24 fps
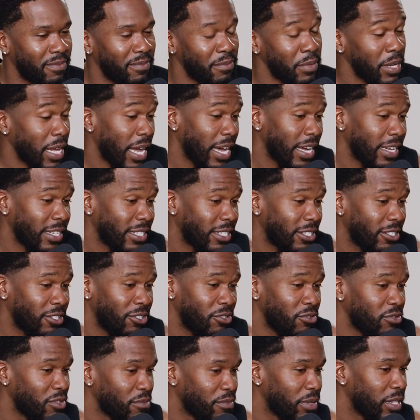But yeah,
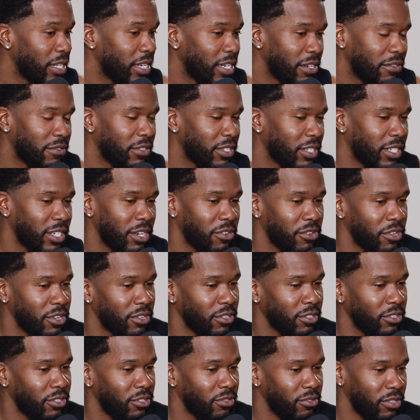2 completely different
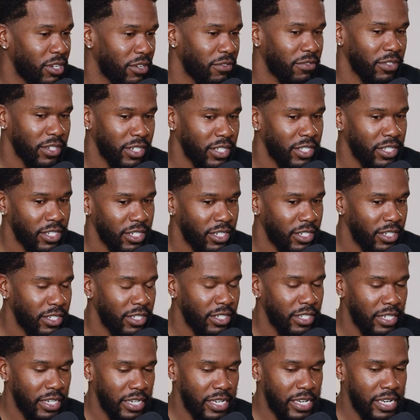scenarios, 2 different
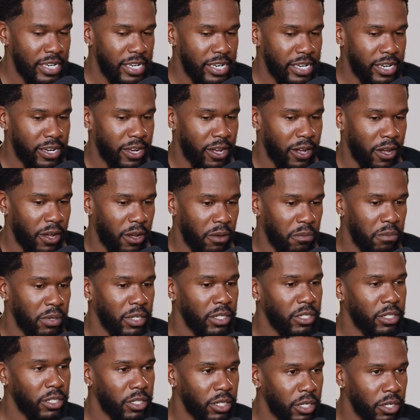decisions.
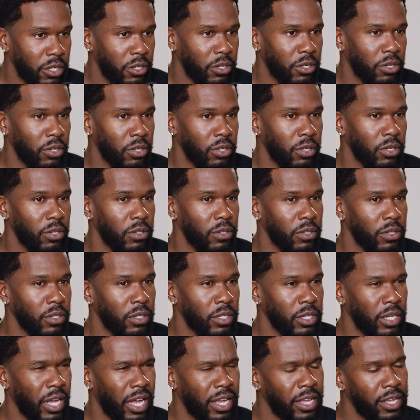But still,
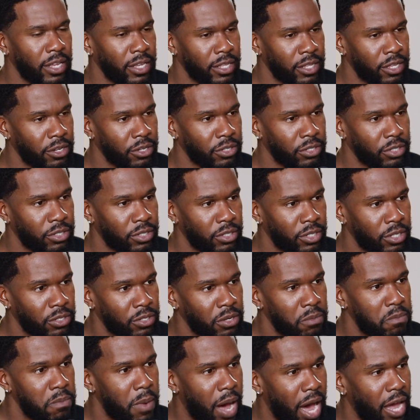there's
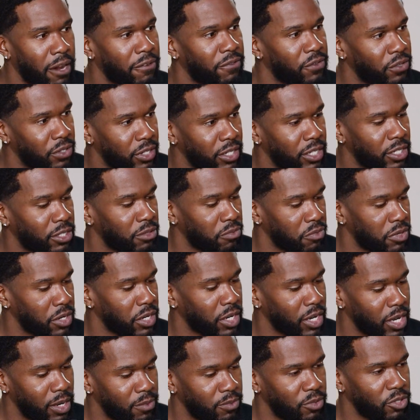a mindfulness when
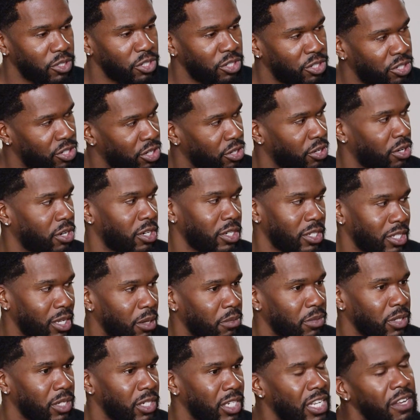it comes to sugar
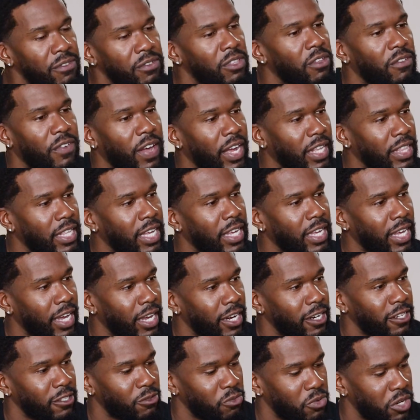consumption. Even the fact that
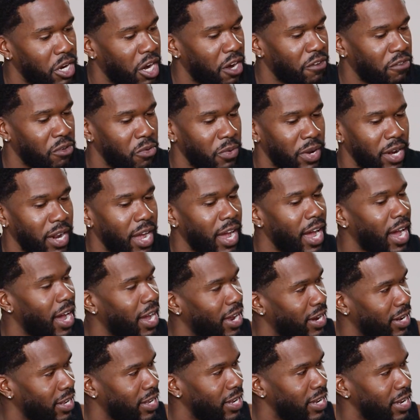Cadence went out of her way to
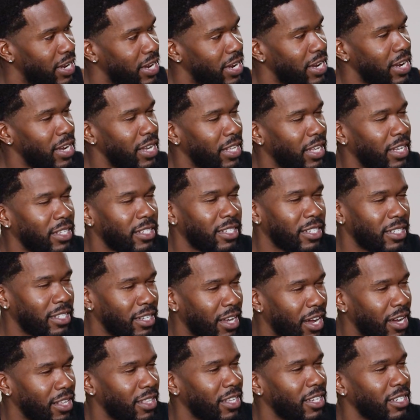hide it, that's a
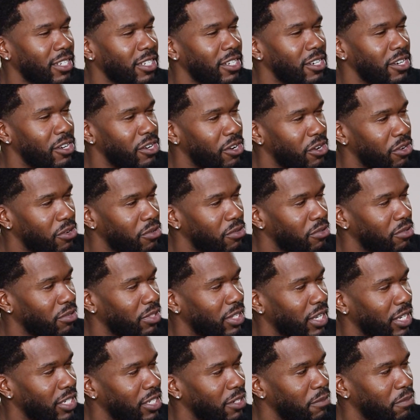sign that she knows
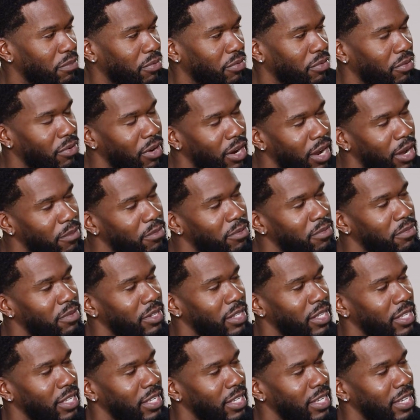that she
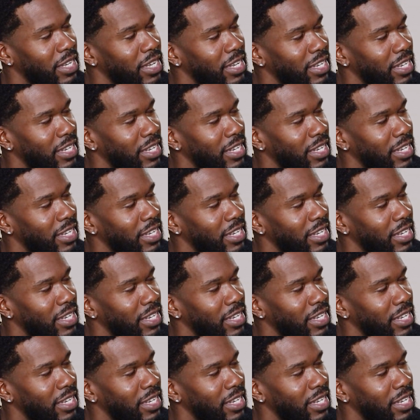probably